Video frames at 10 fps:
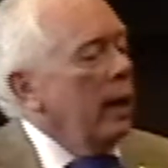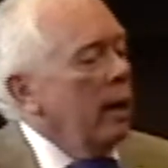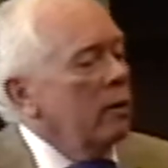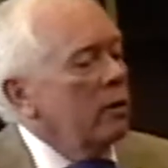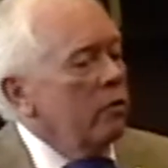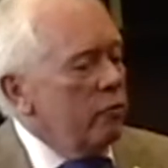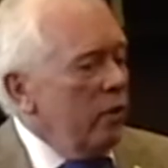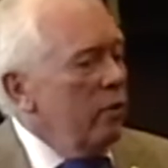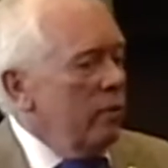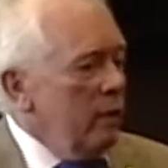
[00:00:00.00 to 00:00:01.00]
and
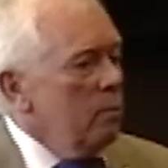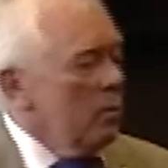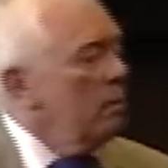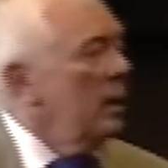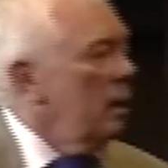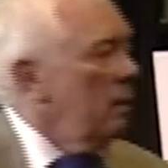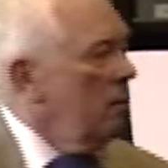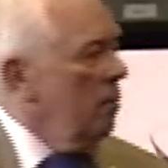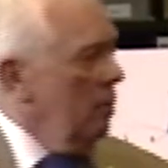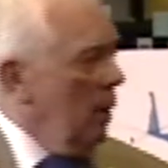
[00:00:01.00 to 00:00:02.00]
considered them to be
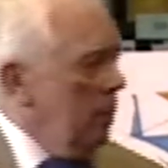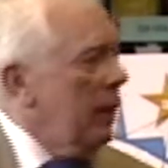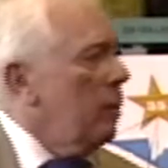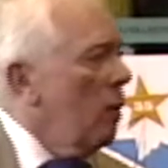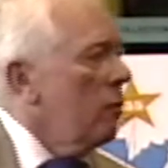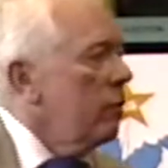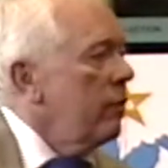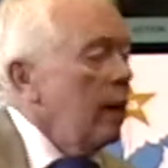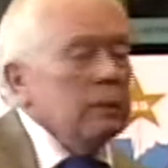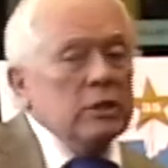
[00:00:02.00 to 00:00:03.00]
a big part of her
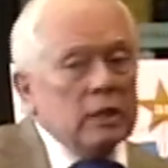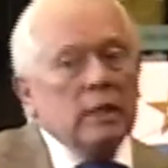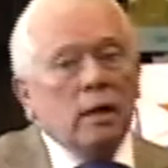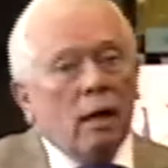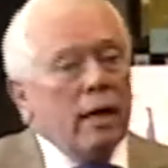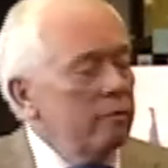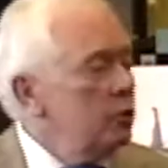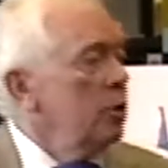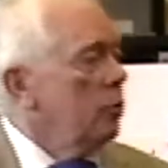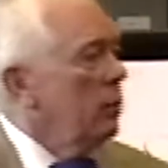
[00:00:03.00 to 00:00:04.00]
family. She did not have
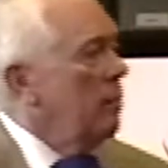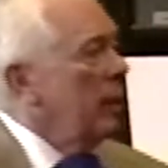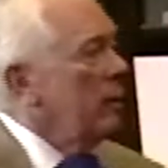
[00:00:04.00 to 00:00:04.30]
children,